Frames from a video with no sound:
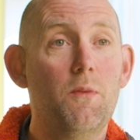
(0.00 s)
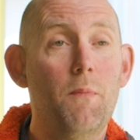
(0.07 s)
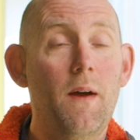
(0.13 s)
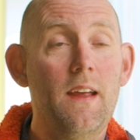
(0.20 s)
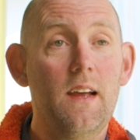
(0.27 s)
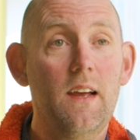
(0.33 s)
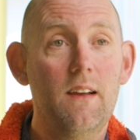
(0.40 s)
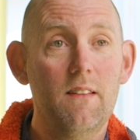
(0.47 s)
to
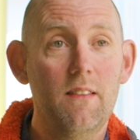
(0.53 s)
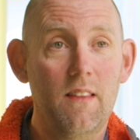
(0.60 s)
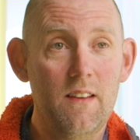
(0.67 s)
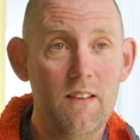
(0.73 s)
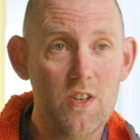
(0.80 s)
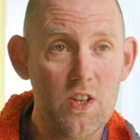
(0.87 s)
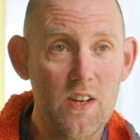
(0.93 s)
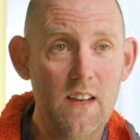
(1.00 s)
make
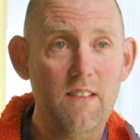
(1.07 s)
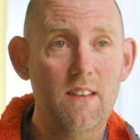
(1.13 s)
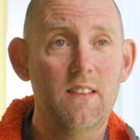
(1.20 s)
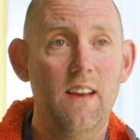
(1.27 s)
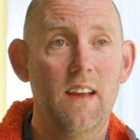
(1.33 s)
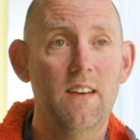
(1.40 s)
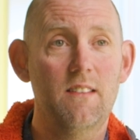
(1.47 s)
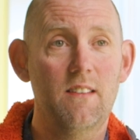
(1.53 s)
the genetic
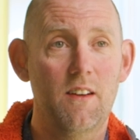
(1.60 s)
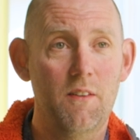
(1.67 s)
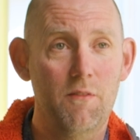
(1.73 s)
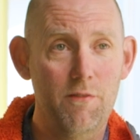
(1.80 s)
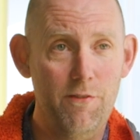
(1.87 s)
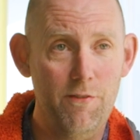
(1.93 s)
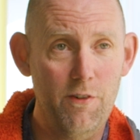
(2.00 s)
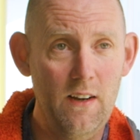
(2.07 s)
data
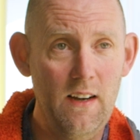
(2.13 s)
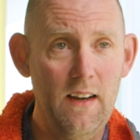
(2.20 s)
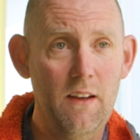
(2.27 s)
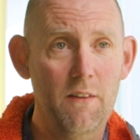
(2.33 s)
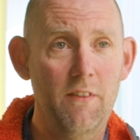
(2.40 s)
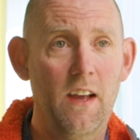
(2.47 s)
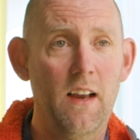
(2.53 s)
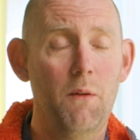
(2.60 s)
freely
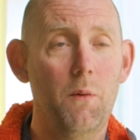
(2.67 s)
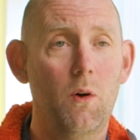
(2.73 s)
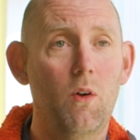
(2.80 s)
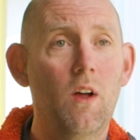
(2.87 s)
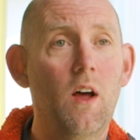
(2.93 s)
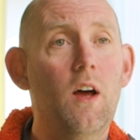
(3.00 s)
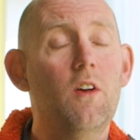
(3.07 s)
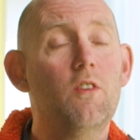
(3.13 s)

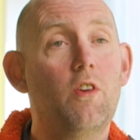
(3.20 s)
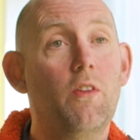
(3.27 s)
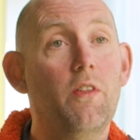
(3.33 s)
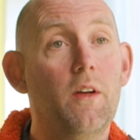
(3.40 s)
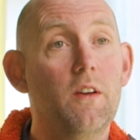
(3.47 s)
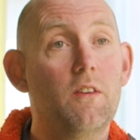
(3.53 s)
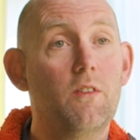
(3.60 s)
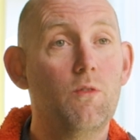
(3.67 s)
available so
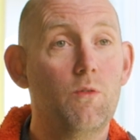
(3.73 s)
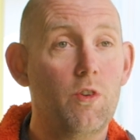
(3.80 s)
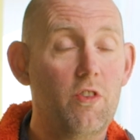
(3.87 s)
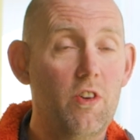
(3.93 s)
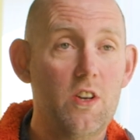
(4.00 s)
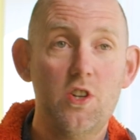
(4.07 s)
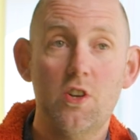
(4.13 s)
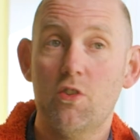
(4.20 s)
that
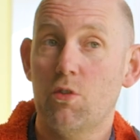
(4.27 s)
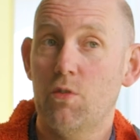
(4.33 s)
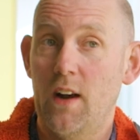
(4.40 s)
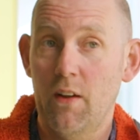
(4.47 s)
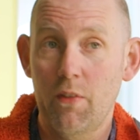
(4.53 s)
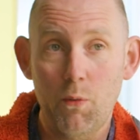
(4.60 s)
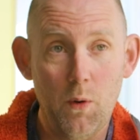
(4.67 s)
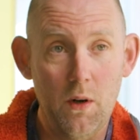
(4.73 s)
researchers
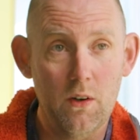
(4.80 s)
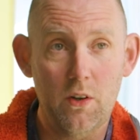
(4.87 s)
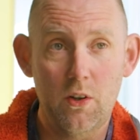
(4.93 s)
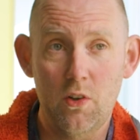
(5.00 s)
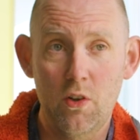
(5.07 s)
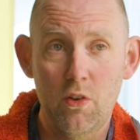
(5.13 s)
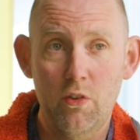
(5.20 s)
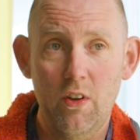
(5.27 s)
around the world
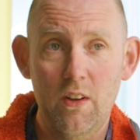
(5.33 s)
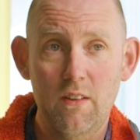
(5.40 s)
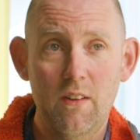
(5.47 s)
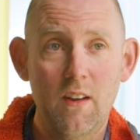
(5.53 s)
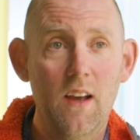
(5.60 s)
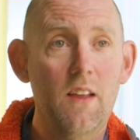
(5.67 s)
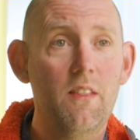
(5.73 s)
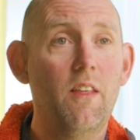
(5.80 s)
can use it,
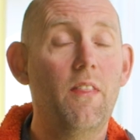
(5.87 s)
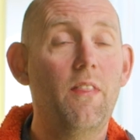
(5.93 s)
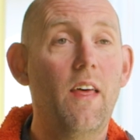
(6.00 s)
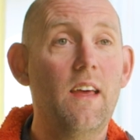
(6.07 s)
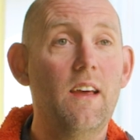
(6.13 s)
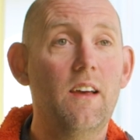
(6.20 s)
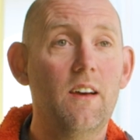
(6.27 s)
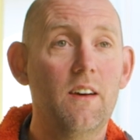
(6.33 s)
that
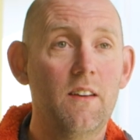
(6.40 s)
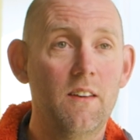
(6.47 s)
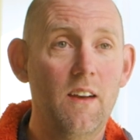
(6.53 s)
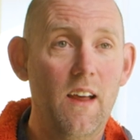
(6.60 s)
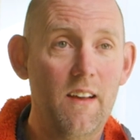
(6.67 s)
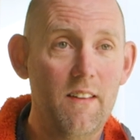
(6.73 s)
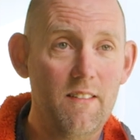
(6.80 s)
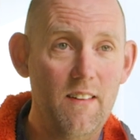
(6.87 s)
they
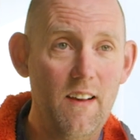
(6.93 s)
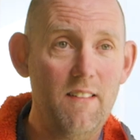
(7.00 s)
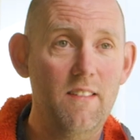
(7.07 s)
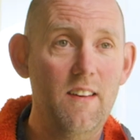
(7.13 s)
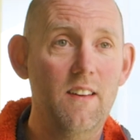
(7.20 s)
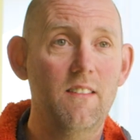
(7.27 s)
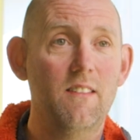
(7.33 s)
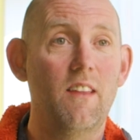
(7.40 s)
can assess
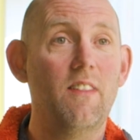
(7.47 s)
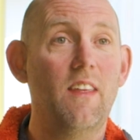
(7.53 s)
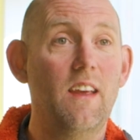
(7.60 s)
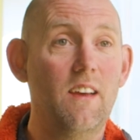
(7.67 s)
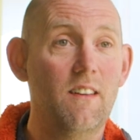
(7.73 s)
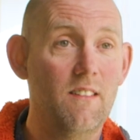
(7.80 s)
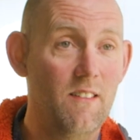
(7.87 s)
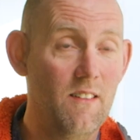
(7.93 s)
it, that they
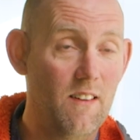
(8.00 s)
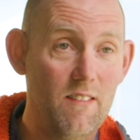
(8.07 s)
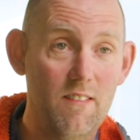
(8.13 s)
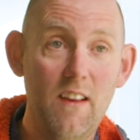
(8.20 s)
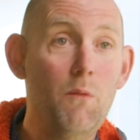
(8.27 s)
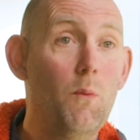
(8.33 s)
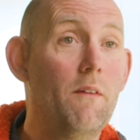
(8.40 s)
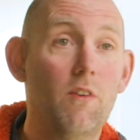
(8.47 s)
can
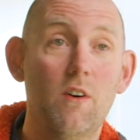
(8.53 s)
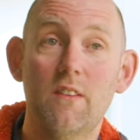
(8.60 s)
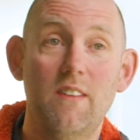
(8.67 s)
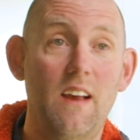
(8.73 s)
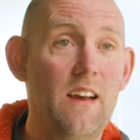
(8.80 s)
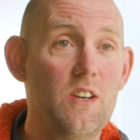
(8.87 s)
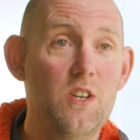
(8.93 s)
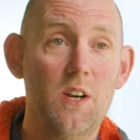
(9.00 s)
see whether it's
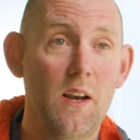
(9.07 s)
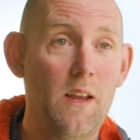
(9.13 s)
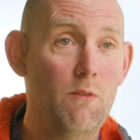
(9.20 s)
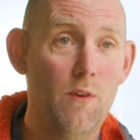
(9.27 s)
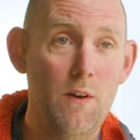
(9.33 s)
actually